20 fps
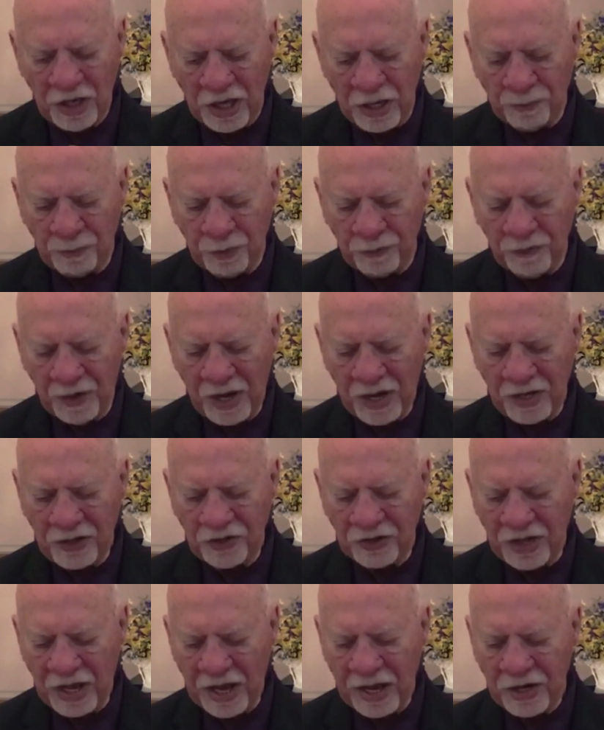It
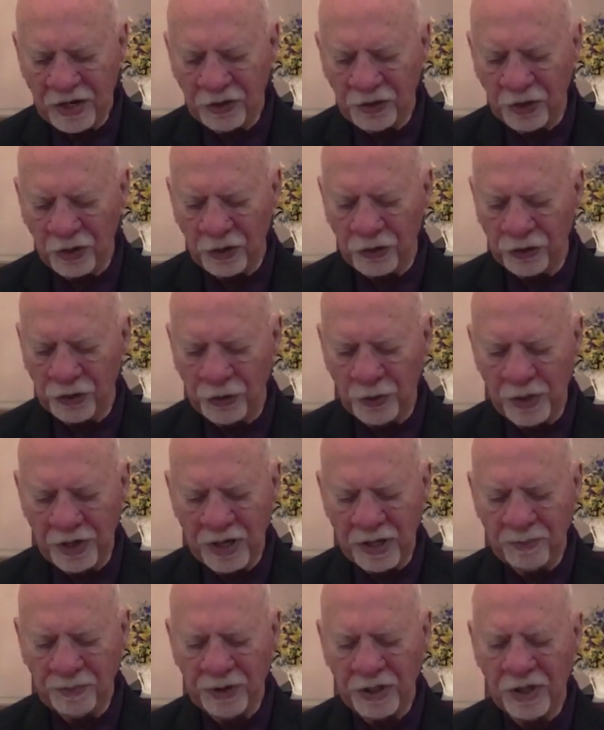provides the antidote to
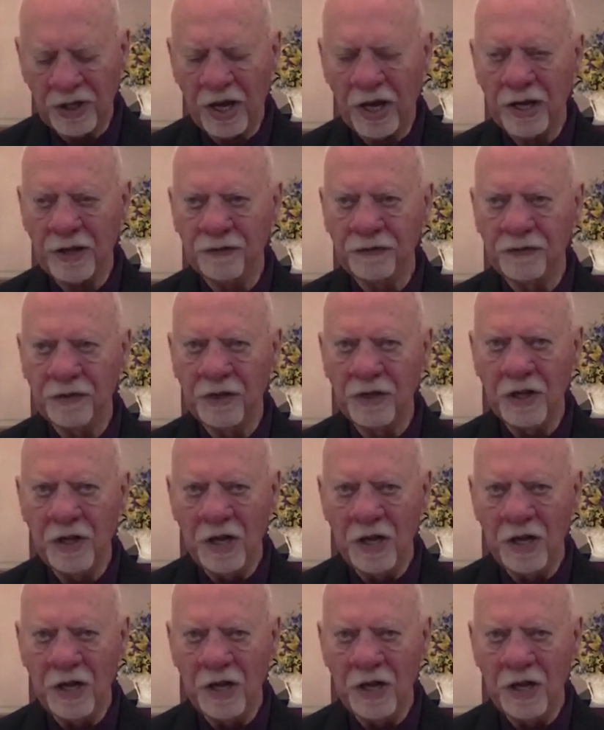an empty life